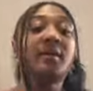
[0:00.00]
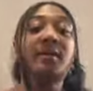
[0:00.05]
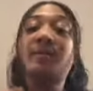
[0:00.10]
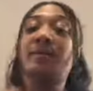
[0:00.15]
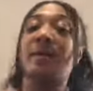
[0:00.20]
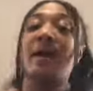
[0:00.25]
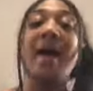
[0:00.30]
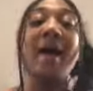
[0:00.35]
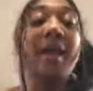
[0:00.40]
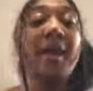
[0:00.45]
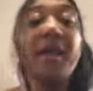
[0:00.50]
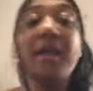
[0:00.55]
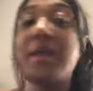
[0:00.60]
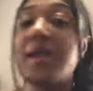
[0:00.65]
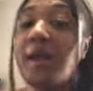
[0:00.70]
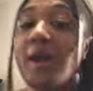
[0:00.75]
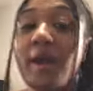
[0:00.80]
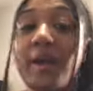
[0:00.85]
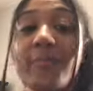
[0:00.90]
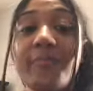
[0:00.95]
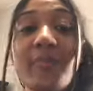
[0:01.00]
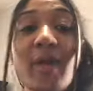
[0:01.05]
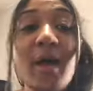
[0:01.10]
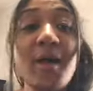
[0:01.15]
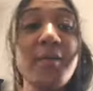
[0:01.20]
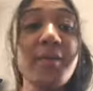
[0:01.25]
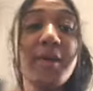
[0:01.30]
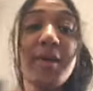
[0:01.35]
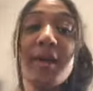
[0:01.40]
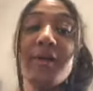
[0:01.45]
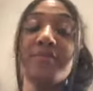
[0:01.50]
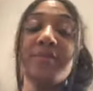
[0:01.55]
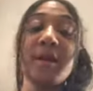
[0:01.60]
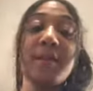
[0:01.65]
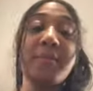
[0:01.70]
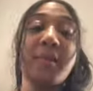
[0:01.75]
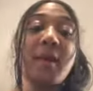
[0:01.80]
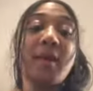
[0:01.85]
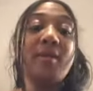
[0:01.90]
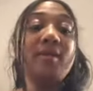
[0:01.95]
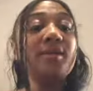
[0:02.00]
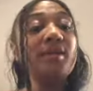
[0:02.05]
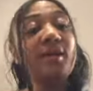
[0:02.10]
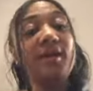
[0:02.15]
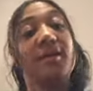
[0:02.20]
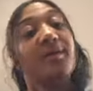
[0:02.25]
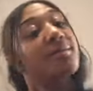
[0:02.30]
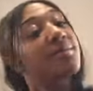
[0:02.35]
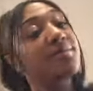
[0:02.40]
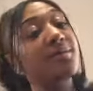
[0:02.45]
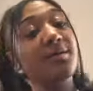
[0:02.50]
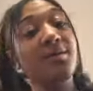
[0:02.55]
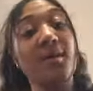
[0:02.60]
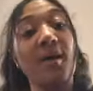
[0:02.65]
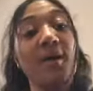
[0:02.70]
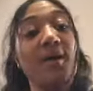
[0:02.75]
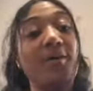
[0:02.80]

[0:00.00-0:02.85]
I didn't care. I don't care if that man, look, you